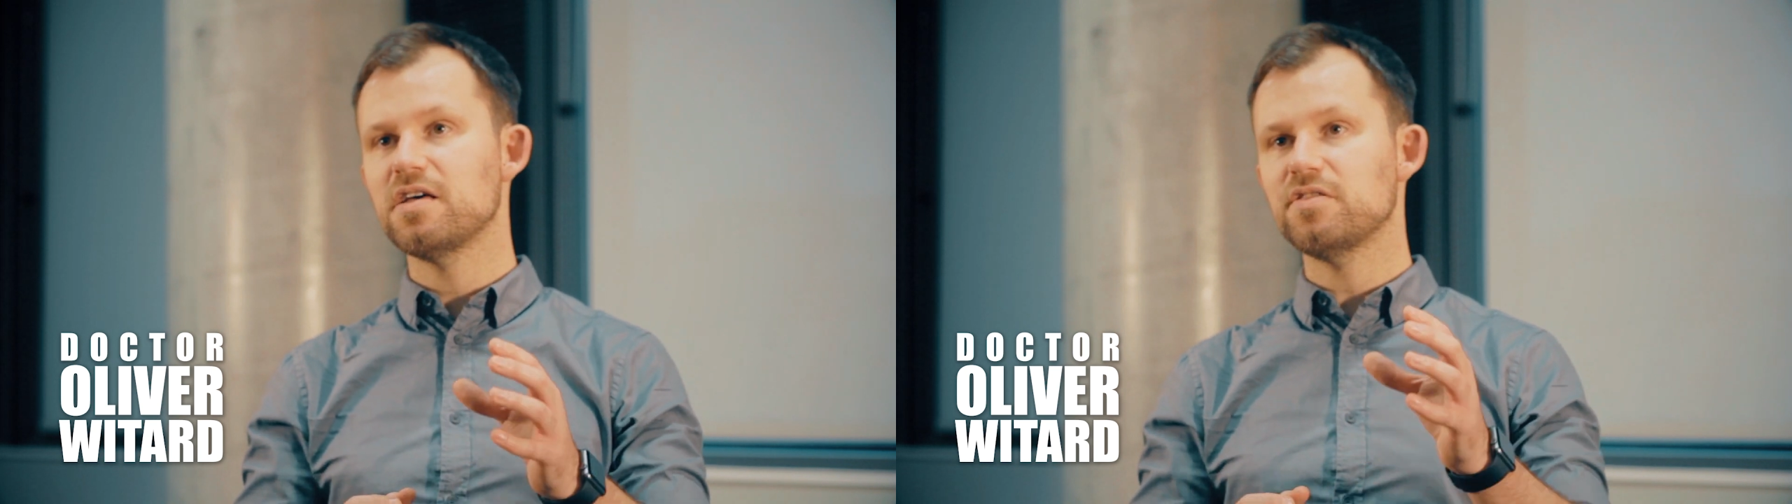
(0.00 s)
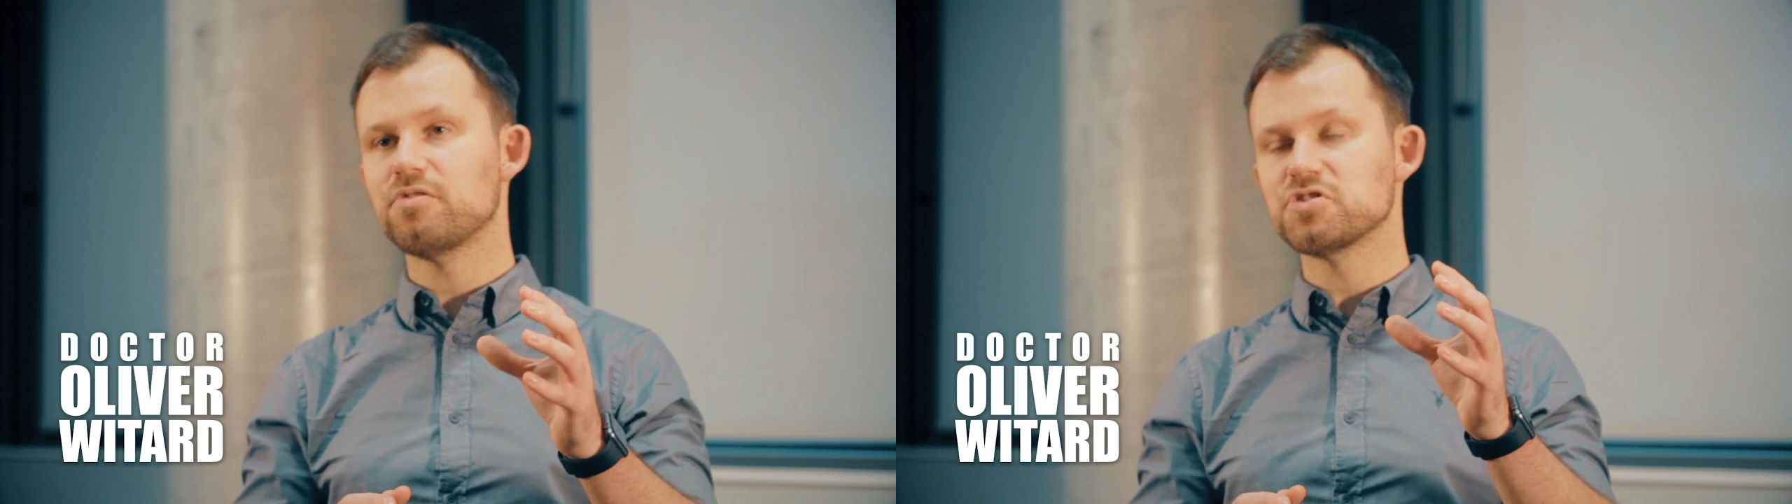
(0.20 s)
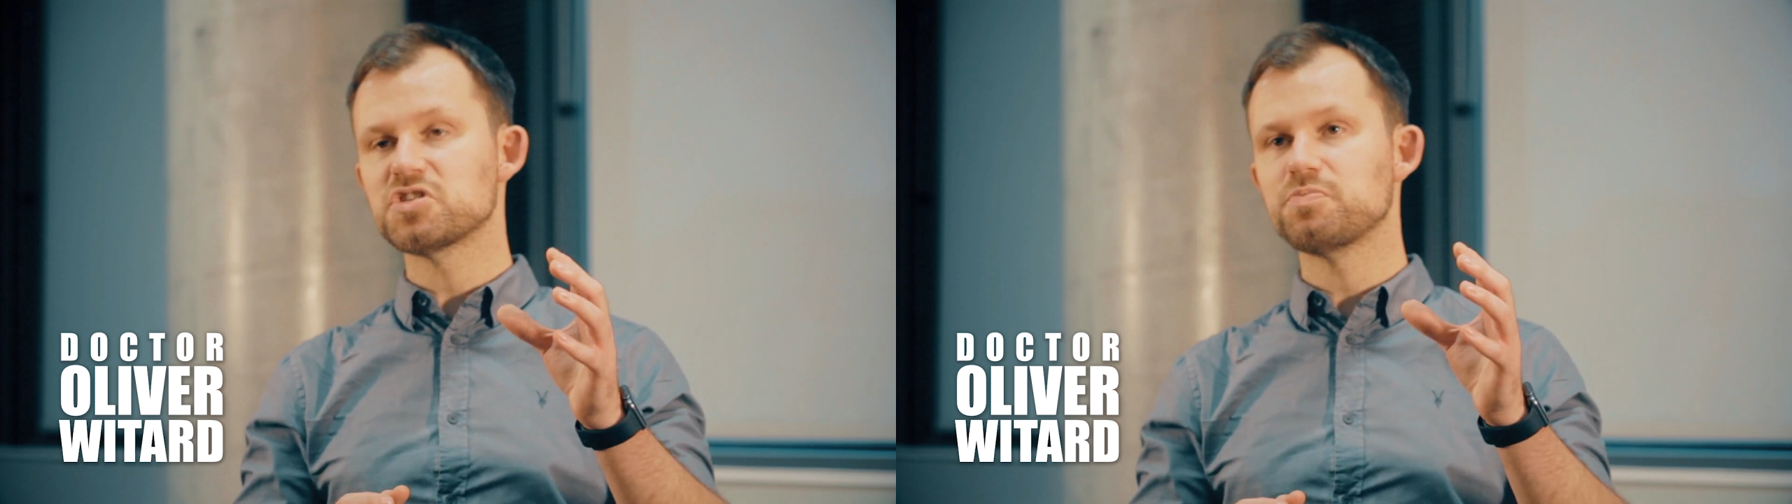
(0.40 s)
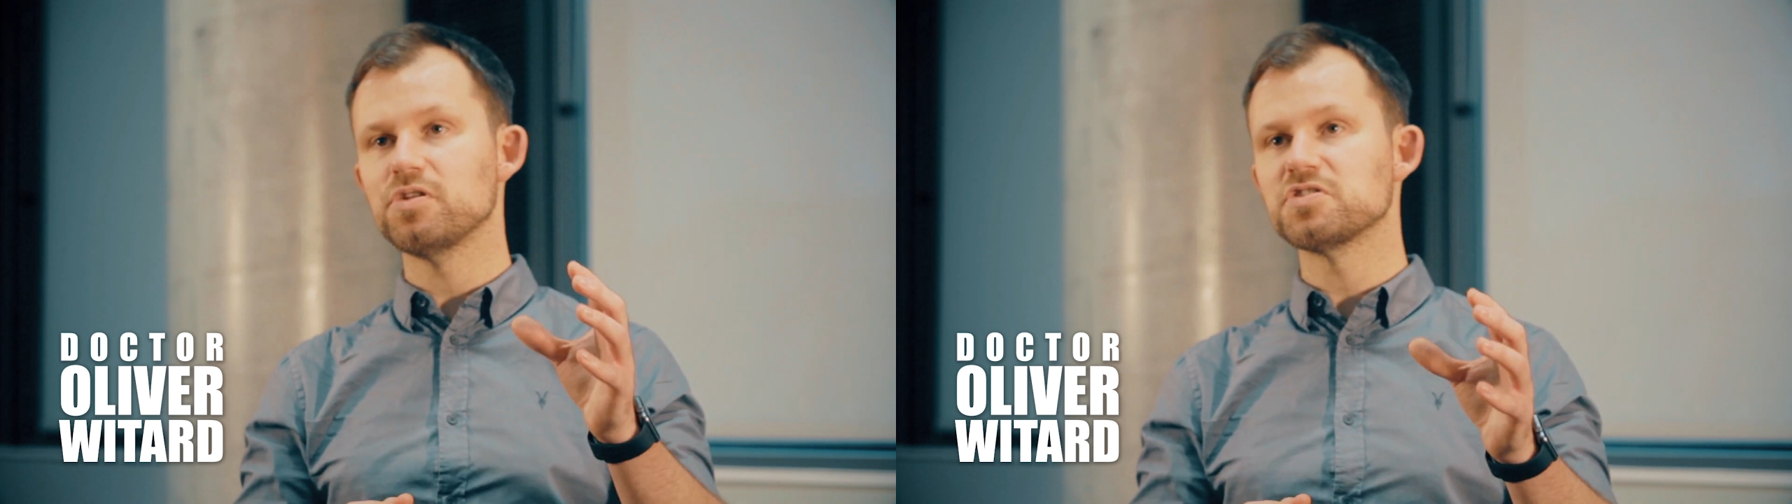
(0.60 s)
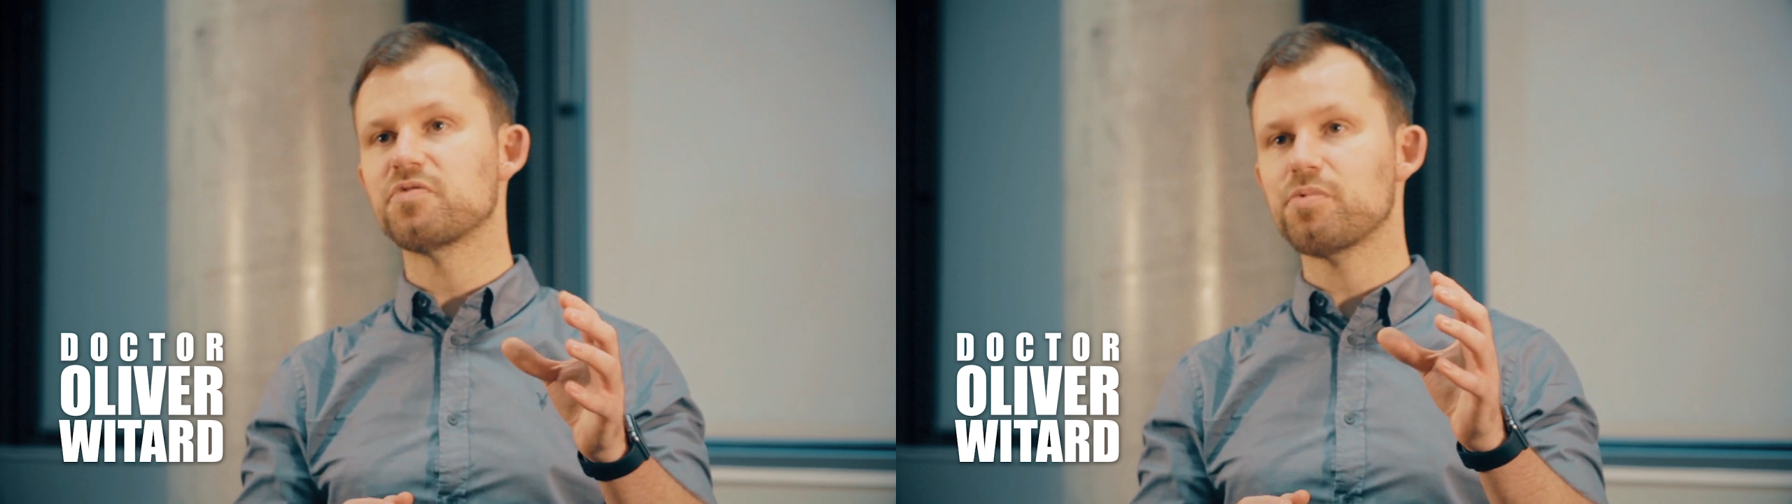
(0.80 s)
the
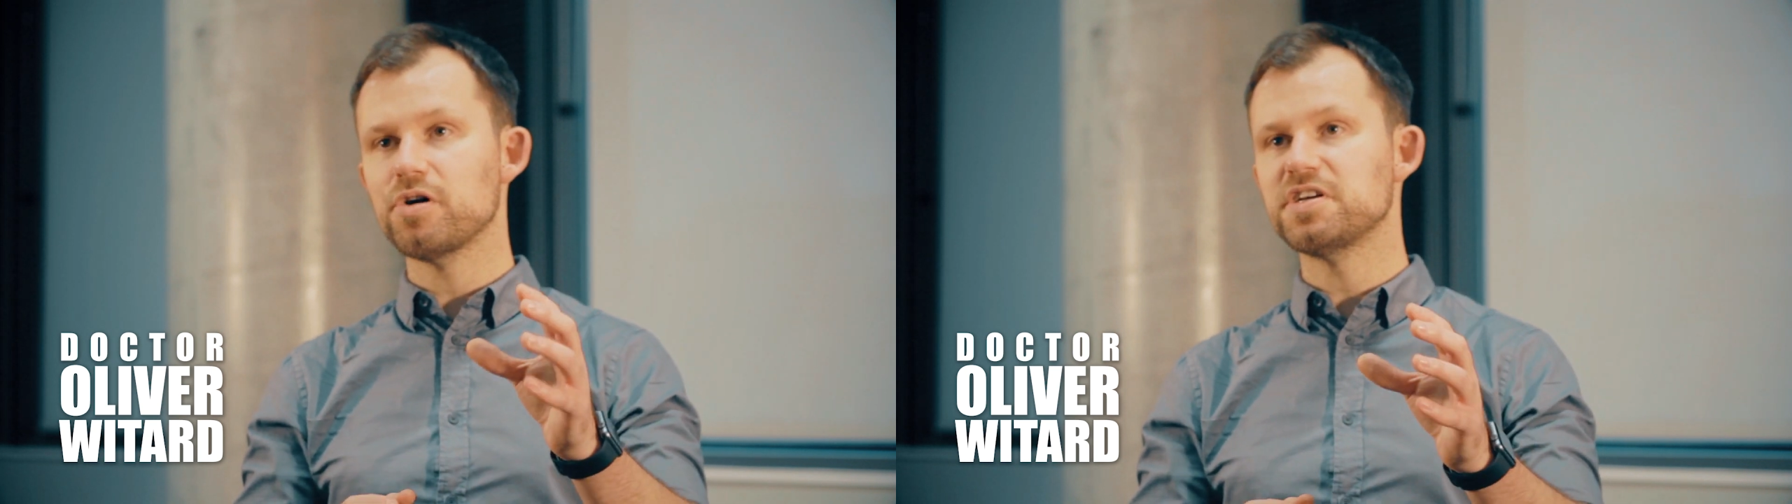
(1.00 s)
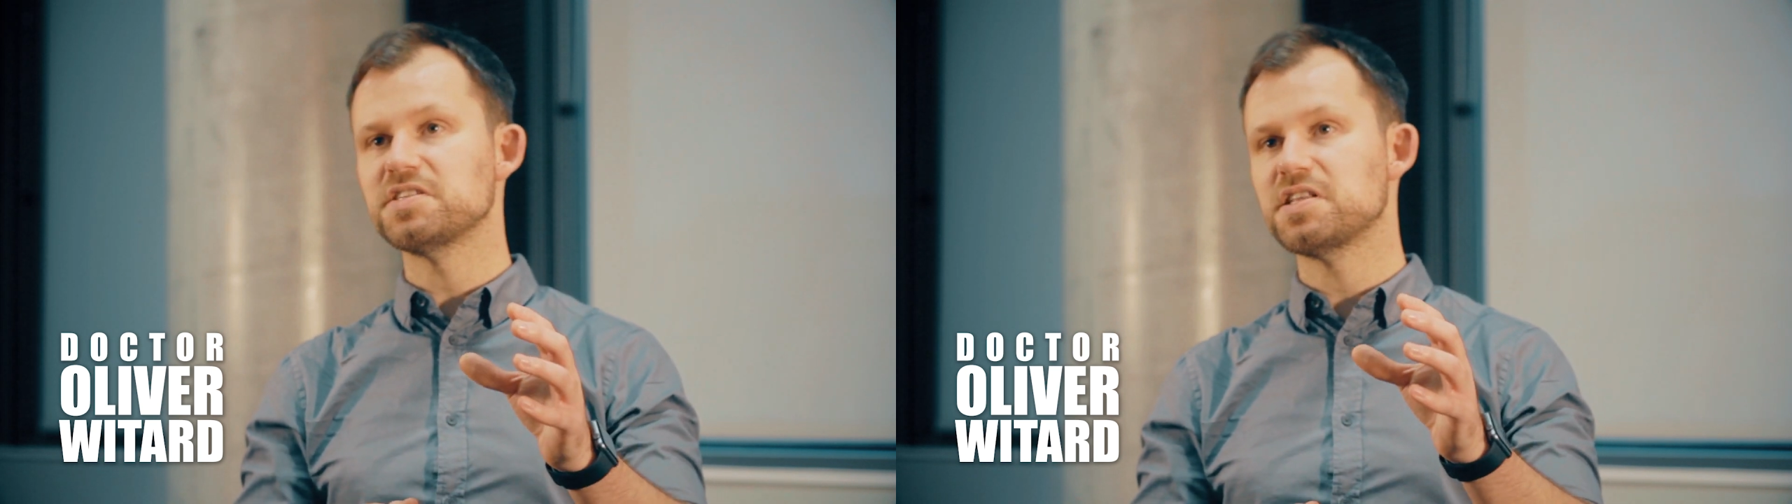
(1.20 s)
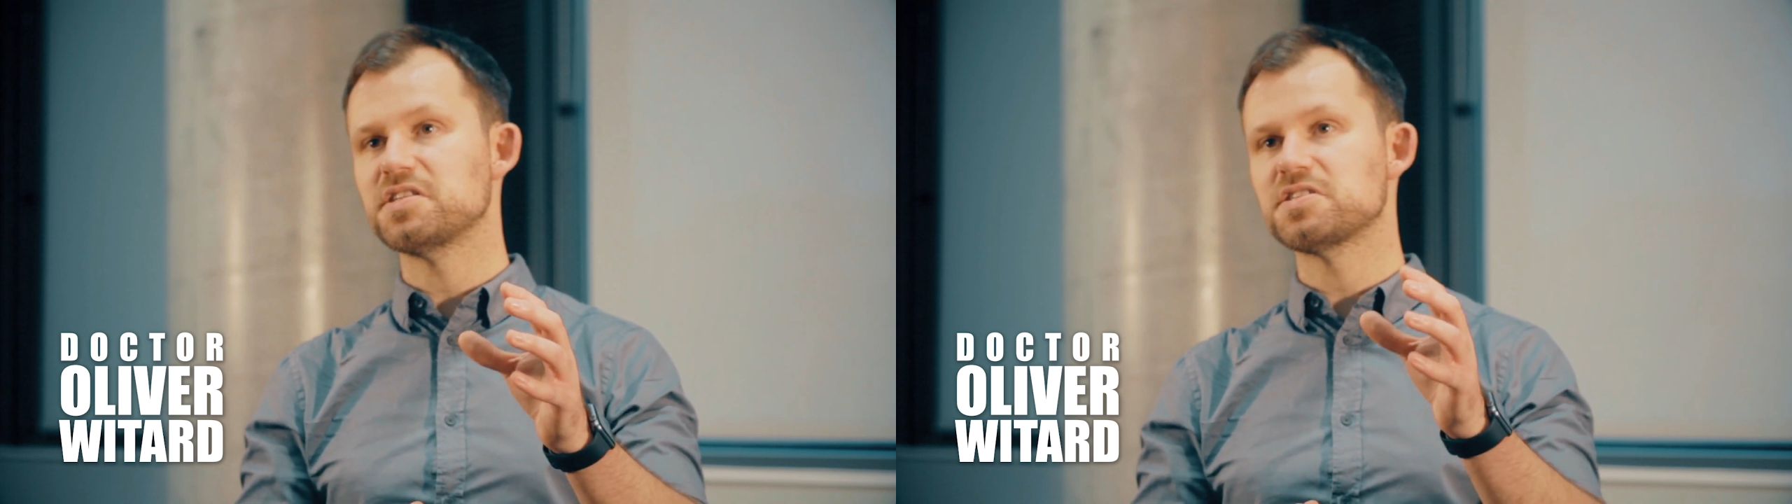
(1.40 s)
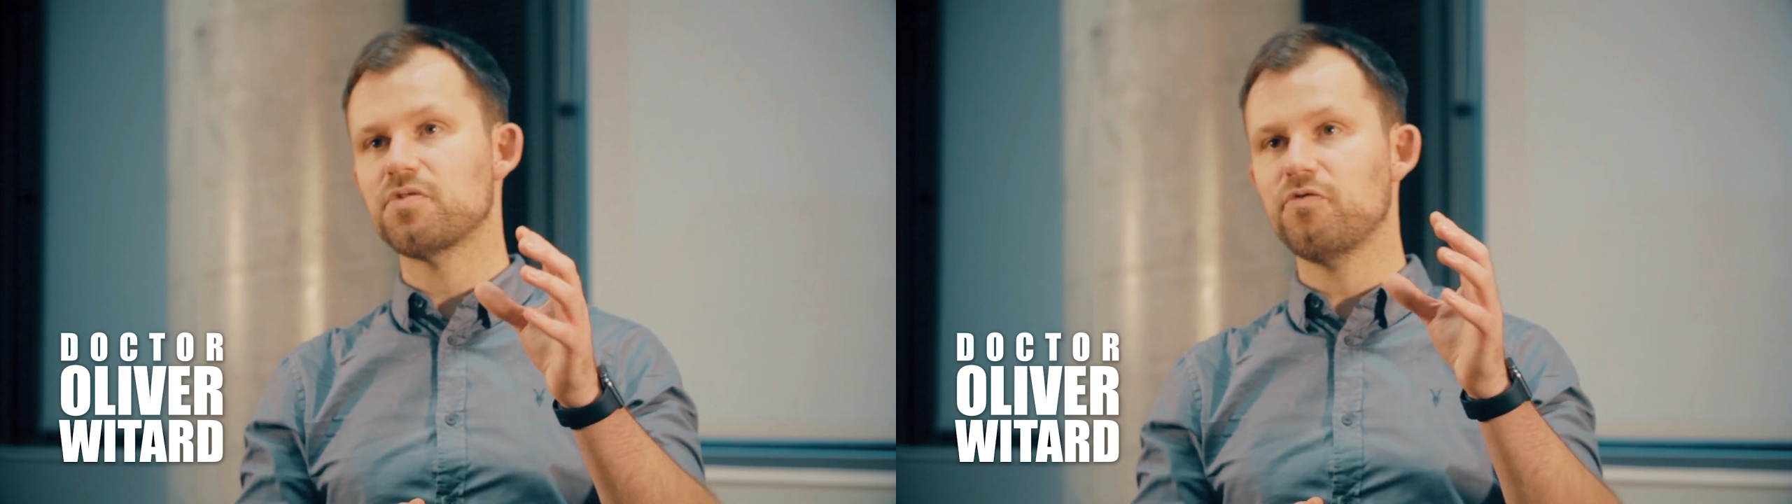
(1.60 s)
response of protein synthesis to